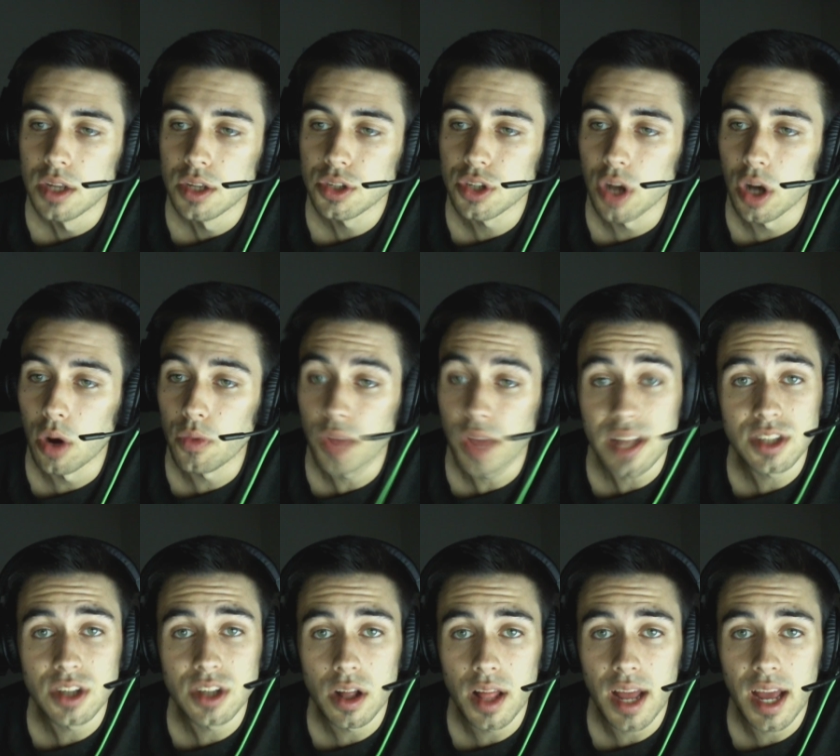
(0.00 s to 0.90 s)
So
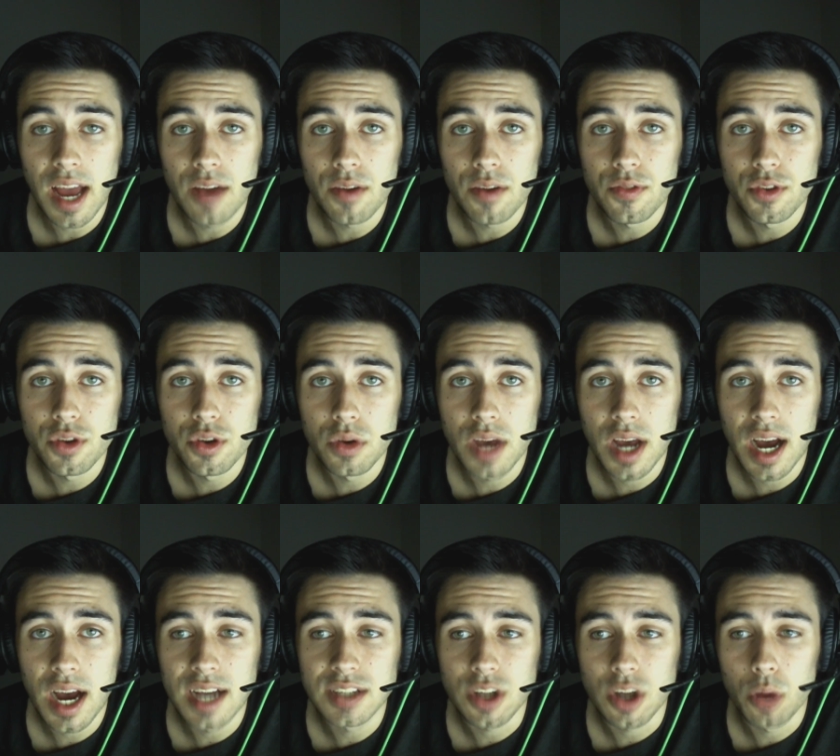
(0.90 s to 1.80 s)
that's all I have for you
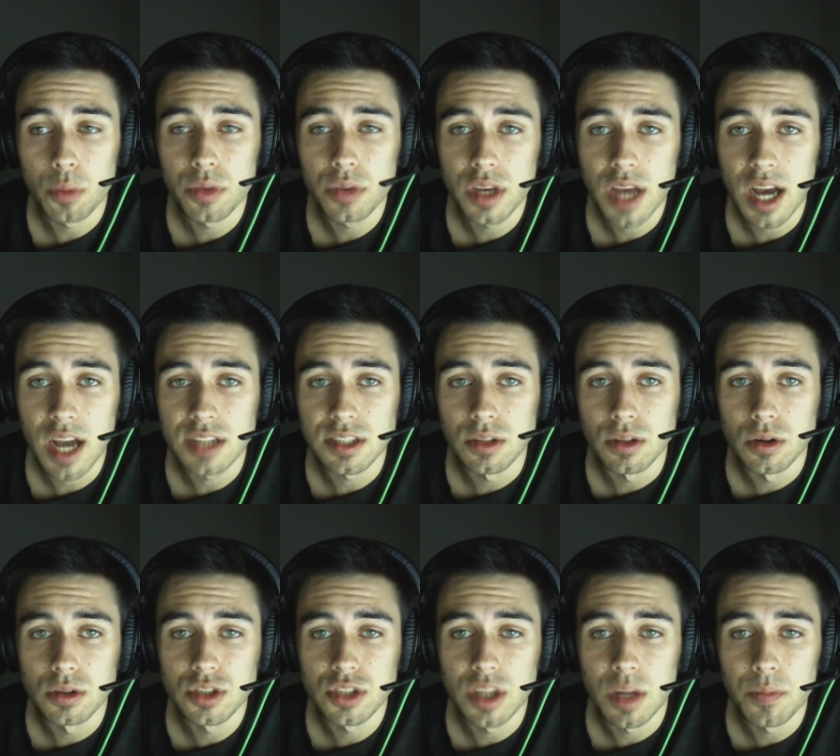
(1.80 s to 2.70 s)
guys. I hope you guys
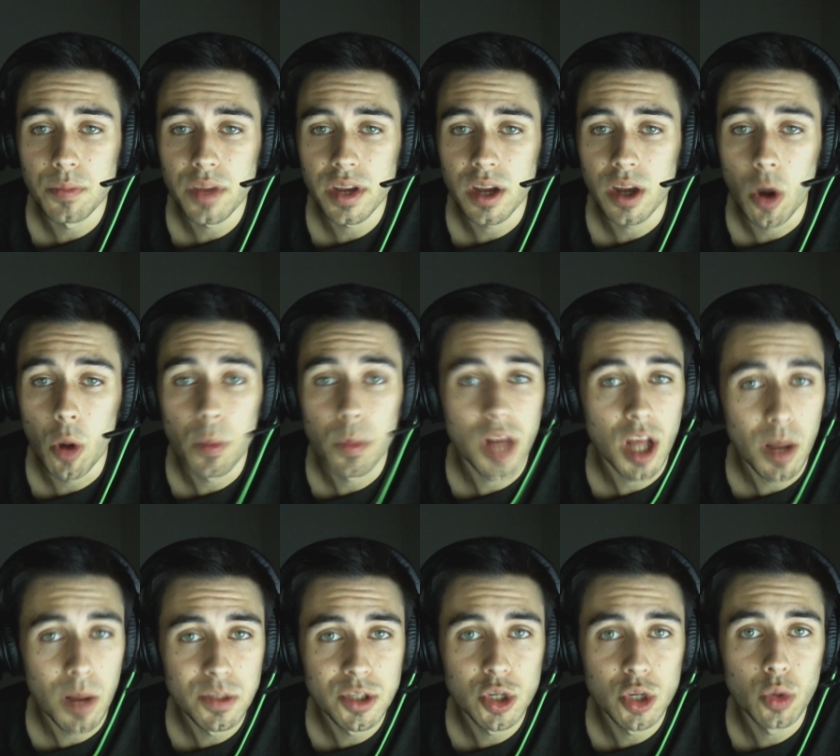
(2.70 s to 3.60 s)
learned something. I hope it
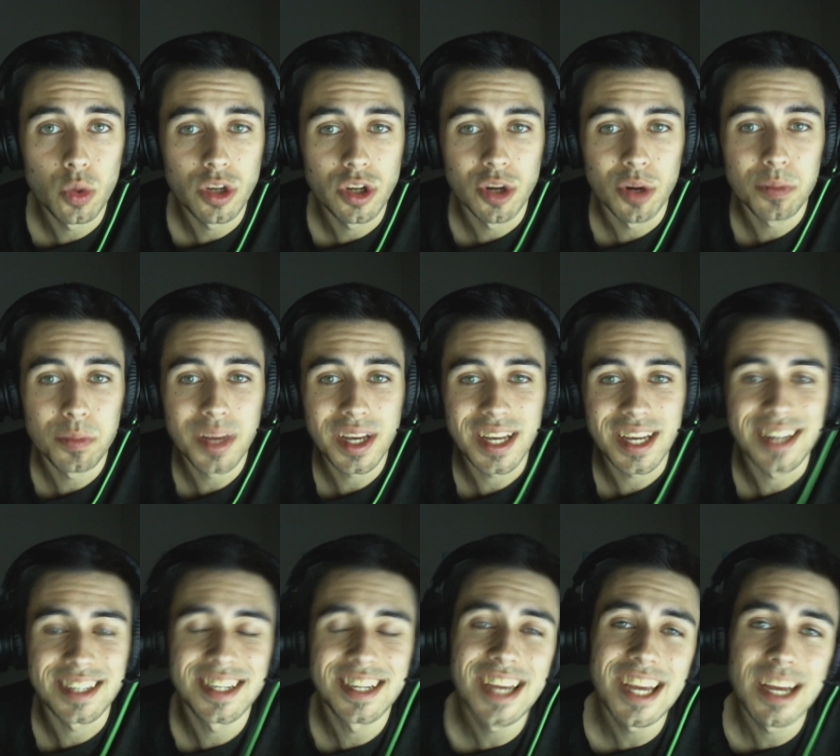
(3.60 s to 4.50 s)
helps you when you're
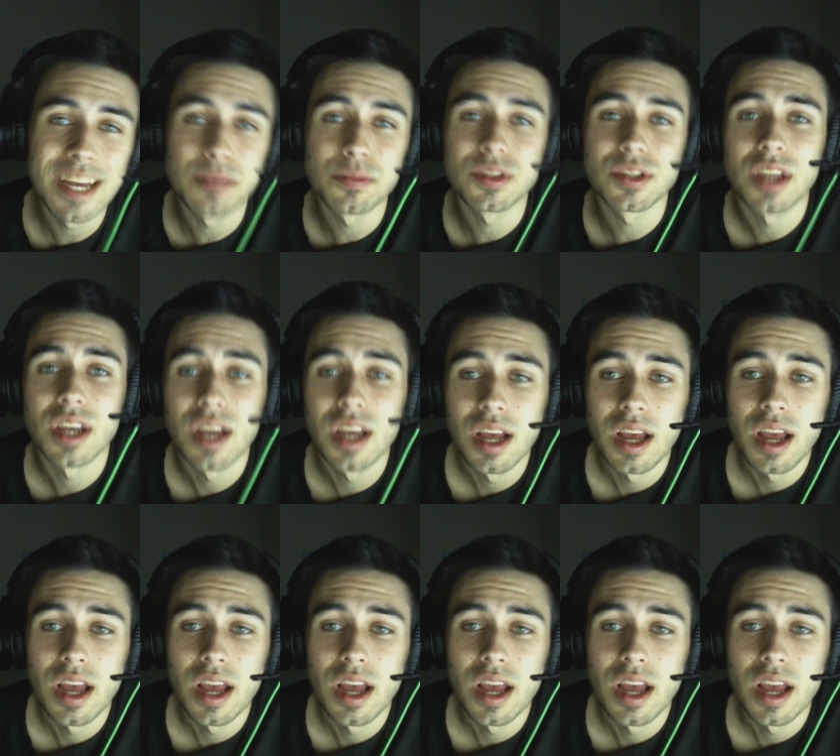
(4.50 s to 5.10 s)
picking teams